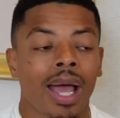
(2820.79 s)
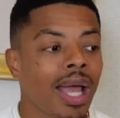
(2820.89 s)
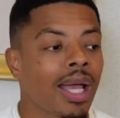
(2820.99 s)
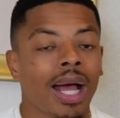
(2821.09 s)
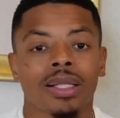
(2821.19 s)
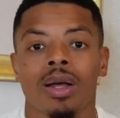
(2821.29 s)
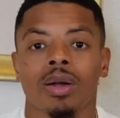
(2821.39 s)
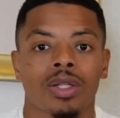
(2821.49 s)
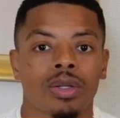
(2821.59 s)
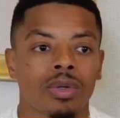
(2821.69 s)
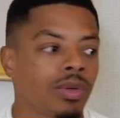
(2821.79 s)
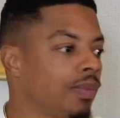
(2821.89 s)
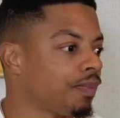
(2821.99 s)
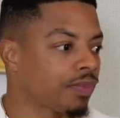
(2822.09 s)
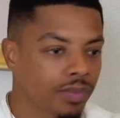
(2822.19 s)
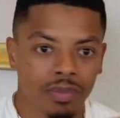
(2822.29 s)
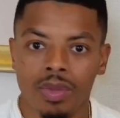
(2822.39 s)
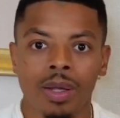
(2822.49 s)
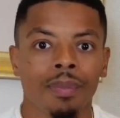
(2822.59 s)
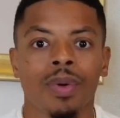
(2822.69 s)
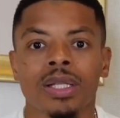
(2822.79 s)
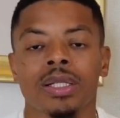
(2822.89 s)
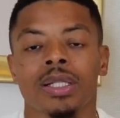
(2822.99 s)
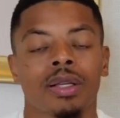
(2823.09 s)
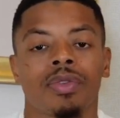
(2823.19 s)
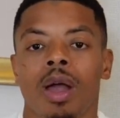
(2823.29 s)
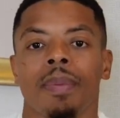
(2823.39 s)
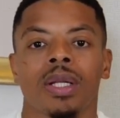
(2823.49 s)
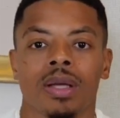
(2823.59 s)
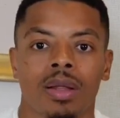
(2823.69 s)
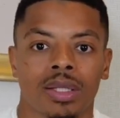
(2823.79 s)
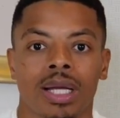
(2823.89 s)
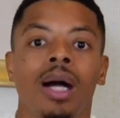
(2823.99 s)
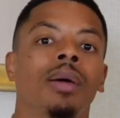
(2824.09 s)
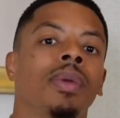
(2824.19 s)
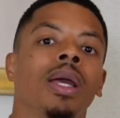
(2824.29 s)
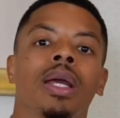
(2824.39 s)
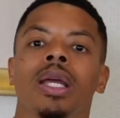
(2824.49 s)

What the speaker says: Hey, I talk to presidents of companies all the time.